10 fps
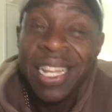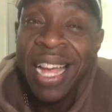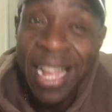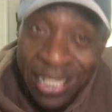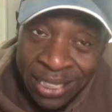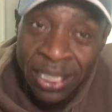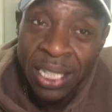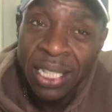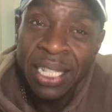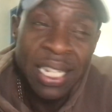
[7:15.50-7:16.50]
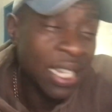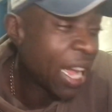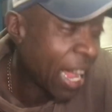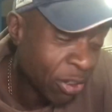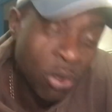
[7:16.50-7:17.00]

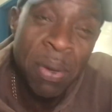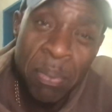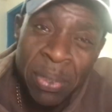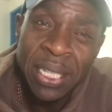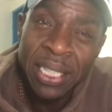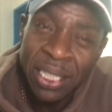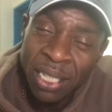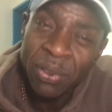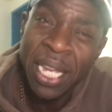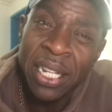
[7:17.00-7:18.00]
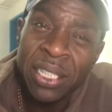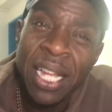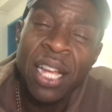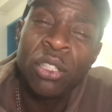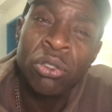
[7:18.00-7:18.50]
and remember, yeah, that they've taken
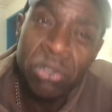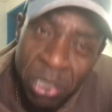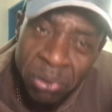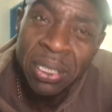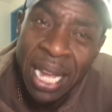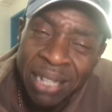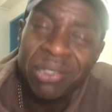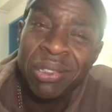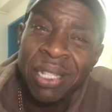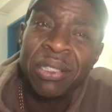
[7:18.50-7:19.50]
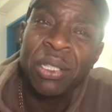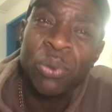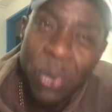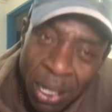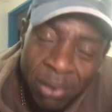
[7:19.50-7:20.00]
out a new tax on us as
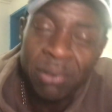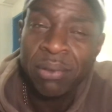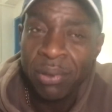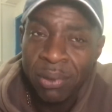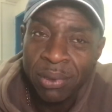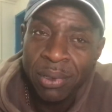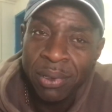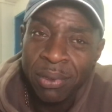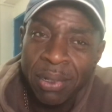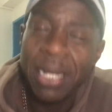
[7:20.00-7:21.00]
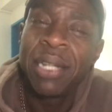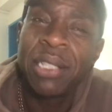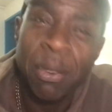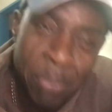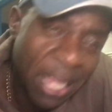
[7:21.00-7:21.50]
well, right,
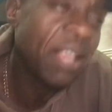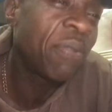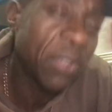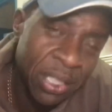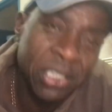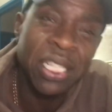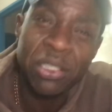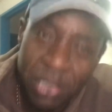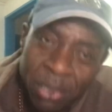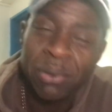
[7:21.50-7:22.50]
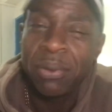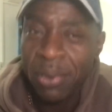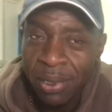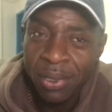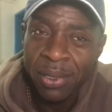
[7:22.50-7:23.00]
to pay for the shit too,
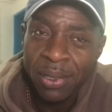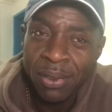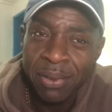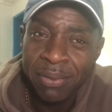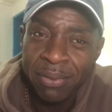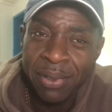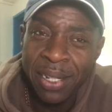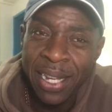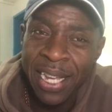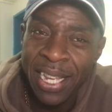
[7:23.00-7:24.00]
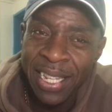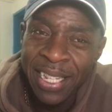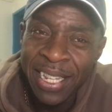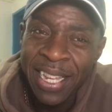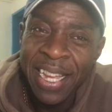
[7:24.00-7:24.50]
right?
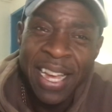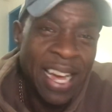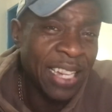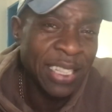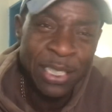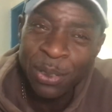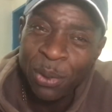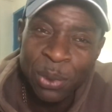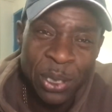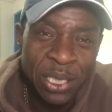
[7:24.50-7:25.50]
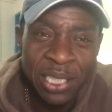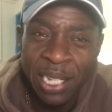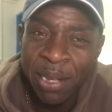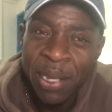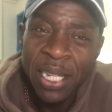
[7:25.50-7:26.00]
And it's all just like,